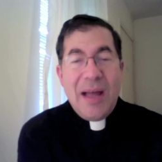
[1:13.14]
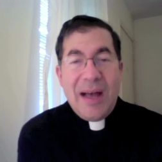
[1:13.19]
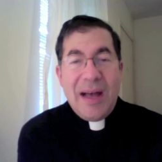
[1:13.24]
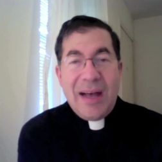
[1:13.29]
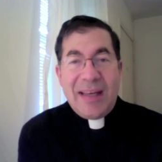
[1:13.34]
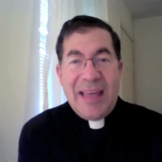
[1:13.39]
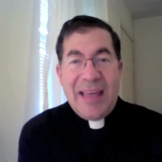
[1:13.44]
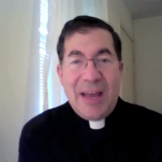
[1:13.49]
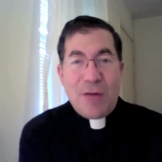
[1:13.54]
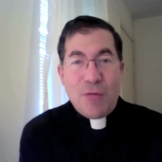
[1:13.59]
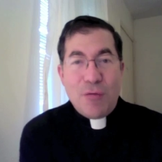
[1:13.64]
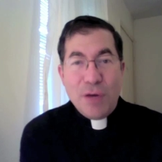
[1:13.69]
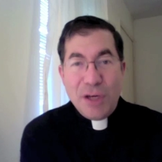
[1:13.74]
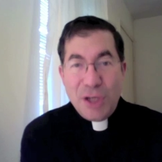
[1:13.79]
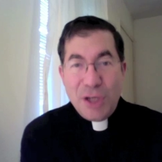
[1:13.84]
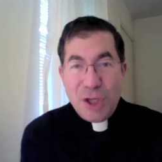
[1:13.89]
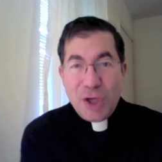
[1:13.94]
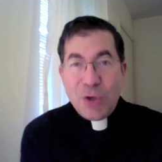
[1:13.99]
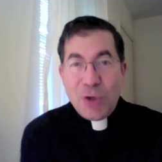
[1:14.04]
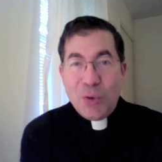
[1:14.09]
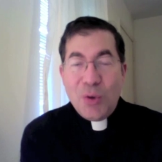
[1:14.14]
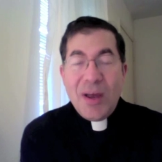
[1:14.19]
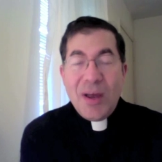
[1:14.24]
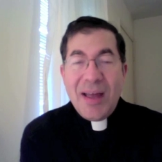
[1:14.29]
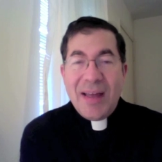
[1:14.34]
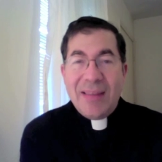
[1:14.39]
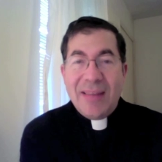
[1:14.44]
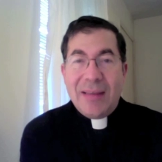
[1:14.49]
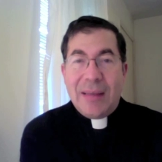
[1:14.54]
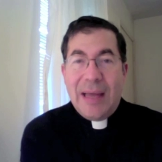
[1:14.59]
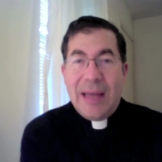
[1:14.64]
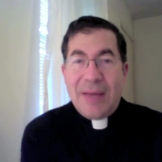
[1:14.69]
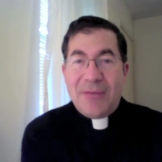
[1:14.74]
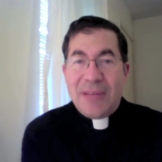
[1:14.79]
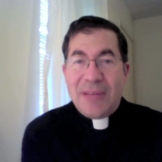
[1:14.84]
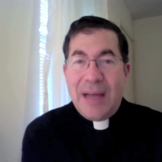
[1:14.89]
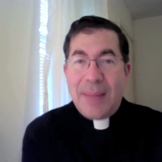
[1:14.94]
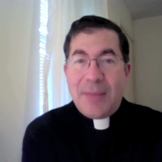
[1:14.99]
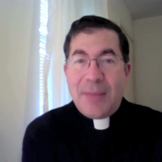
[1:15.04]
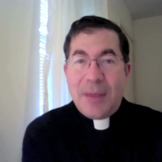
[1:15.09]
again, renew the
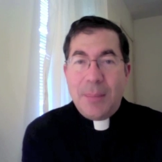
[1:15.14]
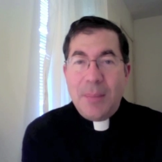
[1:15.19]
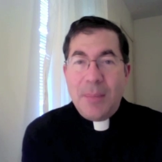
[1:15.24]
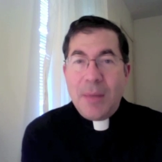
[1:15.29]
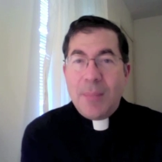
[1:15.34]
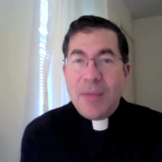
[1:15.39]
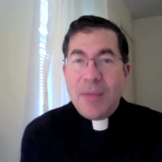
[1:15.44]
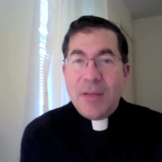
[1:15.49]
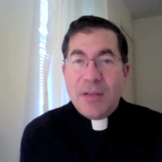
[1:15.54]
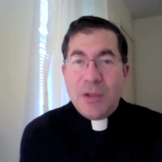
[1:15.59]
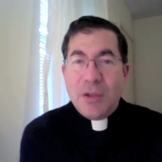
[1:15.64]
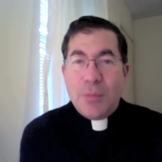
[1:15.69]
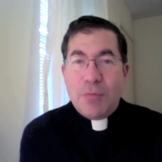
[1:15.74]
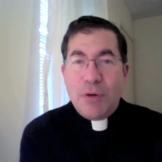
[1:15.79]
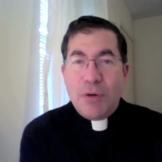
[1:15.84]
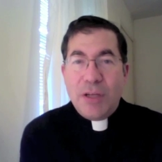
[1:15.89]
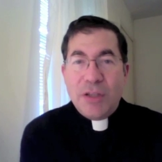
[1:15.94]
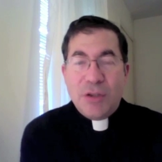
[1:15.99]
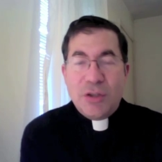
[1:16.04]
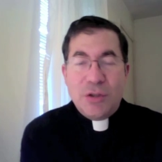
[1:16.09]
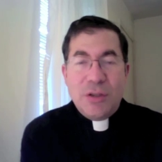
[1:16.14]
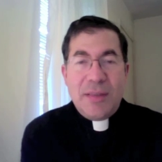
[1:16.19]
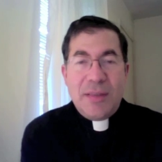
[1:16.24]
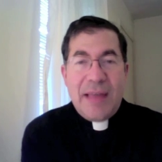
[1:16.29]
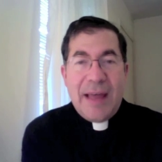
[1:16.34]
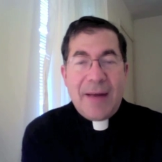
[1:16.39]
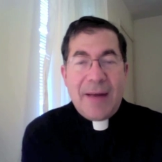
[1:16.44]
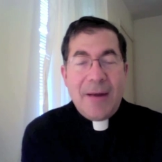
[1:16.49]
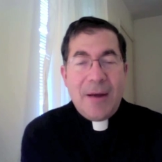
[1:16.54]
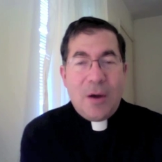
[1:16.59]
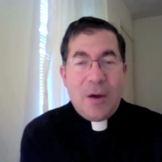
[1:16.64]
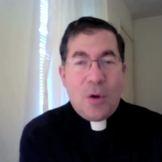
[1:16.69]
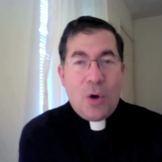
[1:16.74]
lifetime commitment to priesthood that